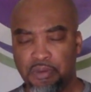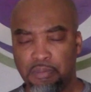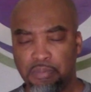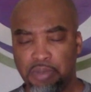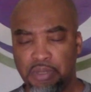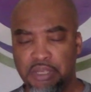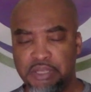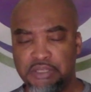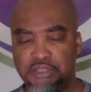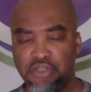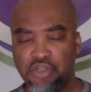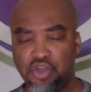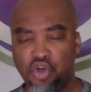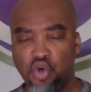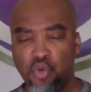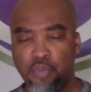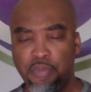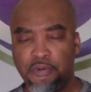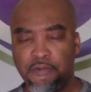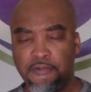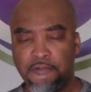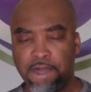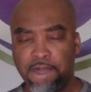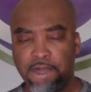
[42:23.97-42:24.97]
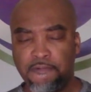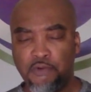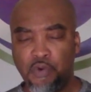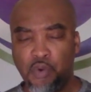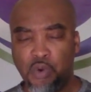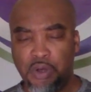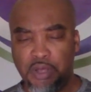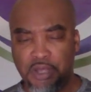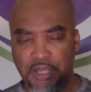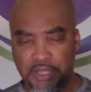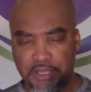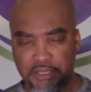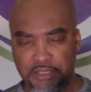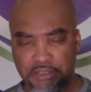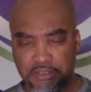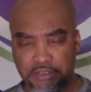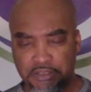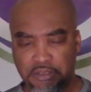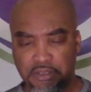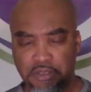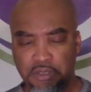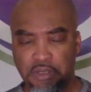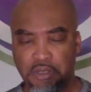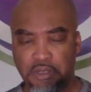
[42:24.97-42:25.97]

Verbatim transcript: please go before us